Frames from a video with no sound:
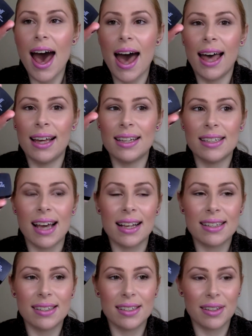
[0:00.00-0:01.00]
and
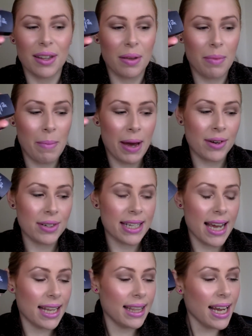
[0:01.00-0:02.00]
asked them about it,
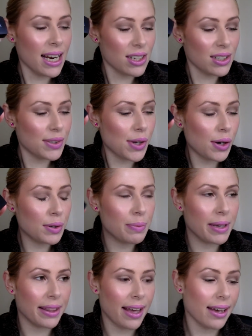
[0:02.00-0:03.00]
and they actually told
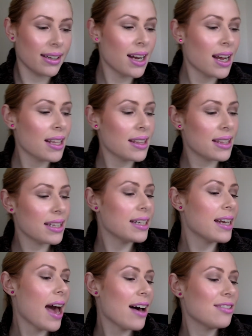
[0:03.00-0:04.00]
me that the
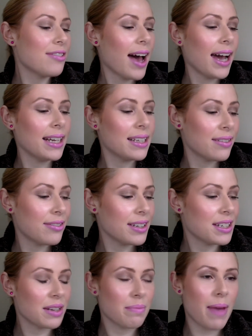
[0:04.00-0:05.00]
e.l.f. High
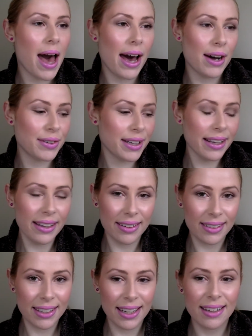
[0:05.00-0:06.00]
Definition Powder,
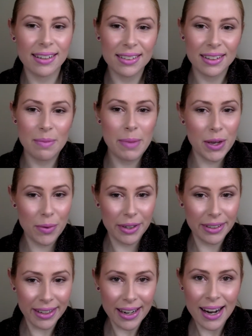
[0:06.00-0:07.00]
the big
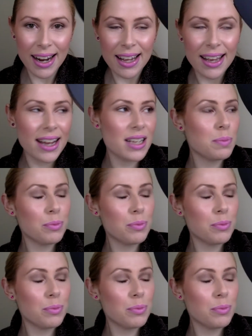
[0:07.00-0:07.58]
one, is